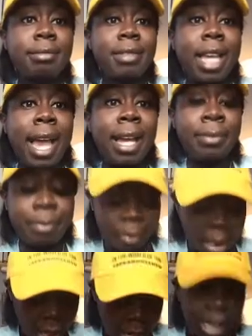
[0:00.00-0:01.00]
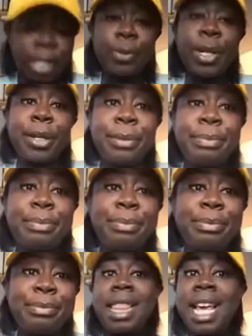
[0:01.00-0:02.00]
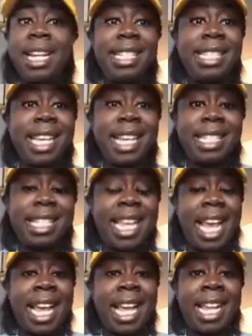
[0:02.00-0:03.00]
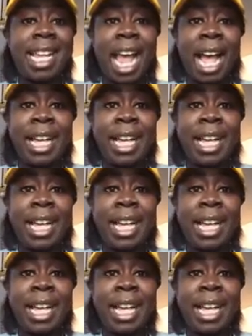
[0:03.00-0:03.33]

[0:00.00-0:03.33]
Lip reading: Okay? It's real. That is it. And